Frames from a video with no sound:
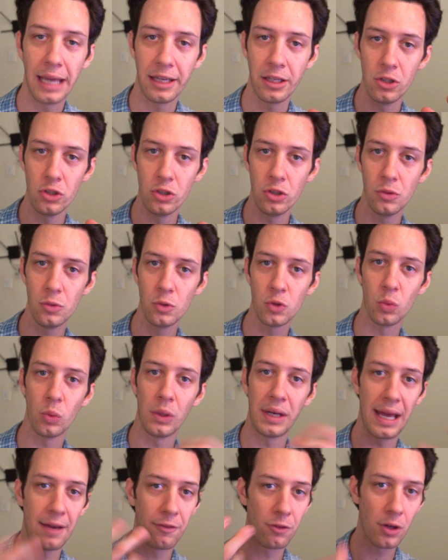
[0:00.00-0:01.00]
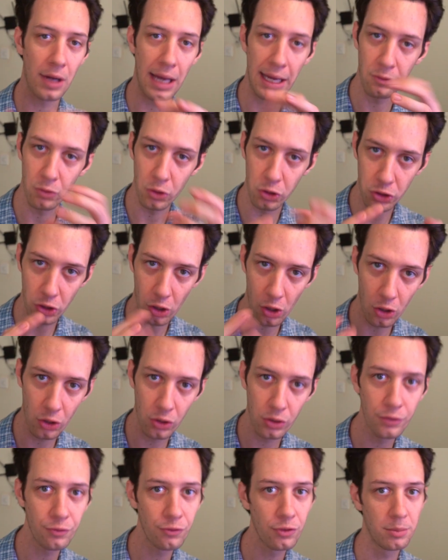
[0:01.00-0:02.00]
can use whatever I
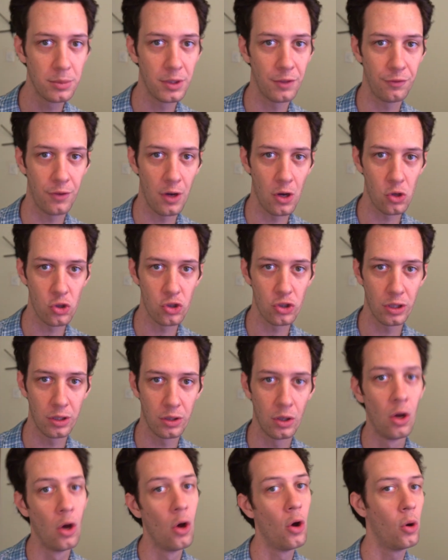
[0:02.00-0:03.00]
return from the function